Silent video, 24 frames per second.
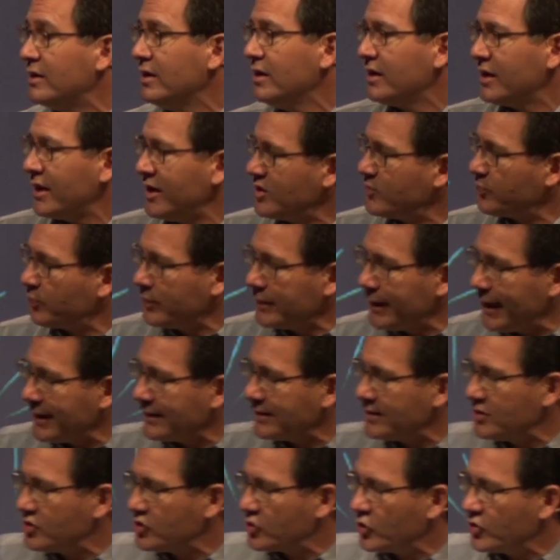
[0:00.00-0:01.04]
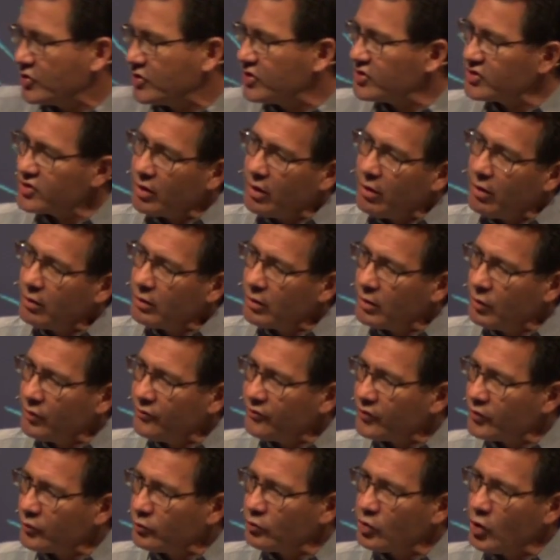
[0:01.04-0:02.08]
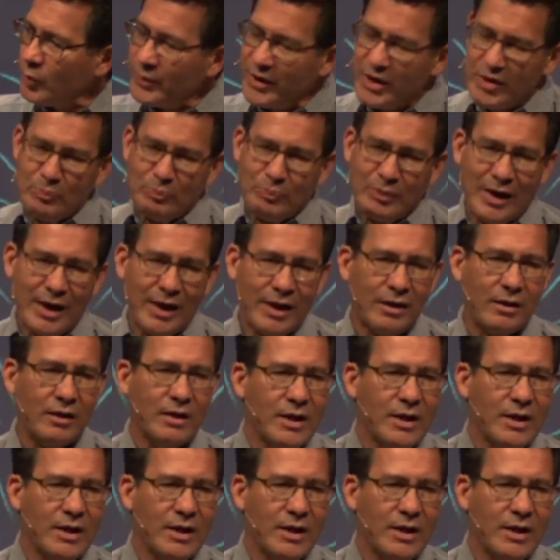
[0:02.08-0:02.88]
he's planted churches all over the Roman Empire,